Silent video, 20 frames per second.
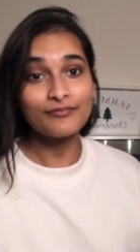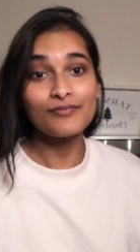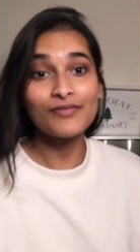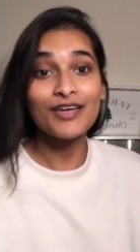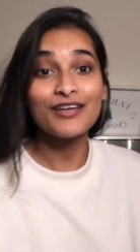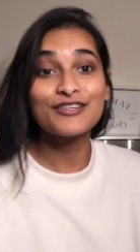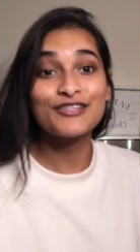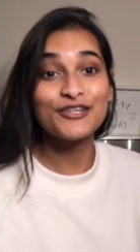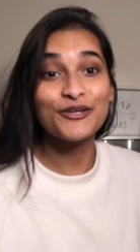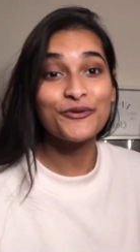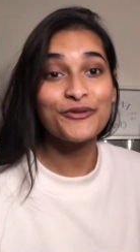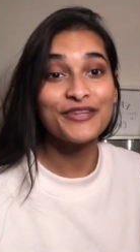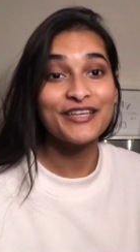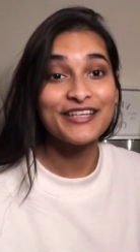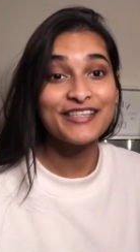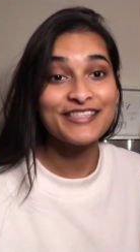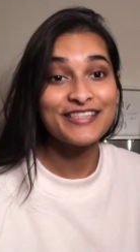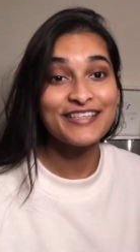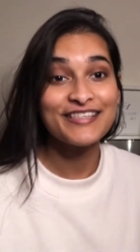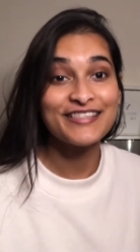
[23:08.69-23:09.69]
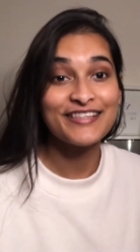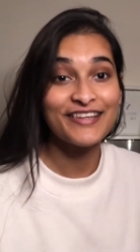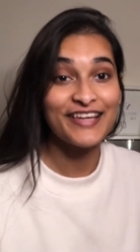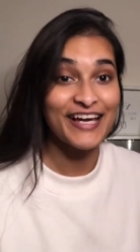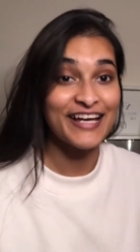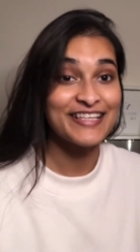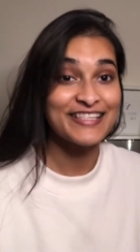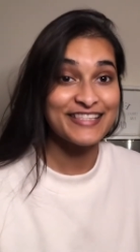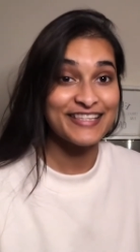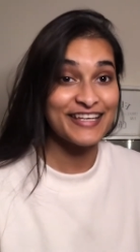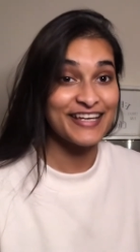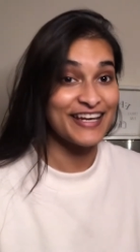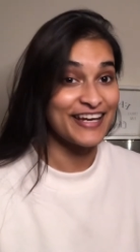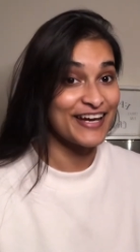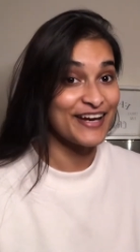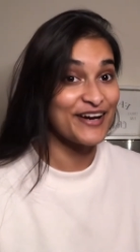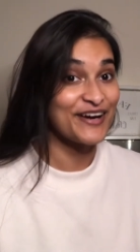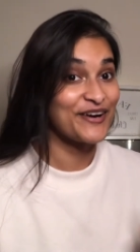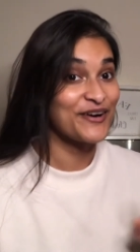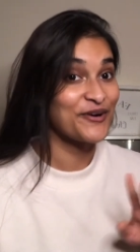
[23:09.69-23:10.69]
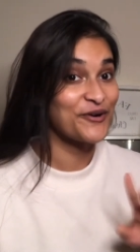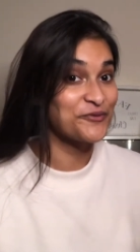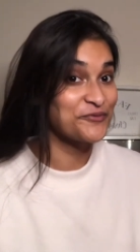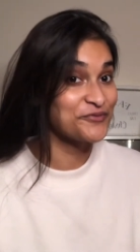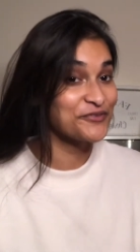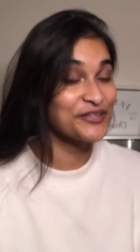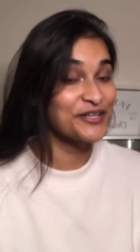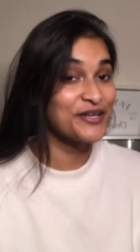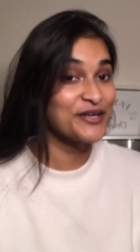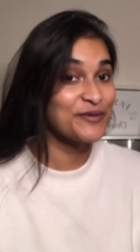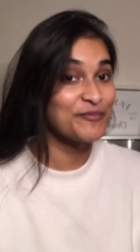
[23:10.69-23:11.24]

So this is the last thing. Hopefully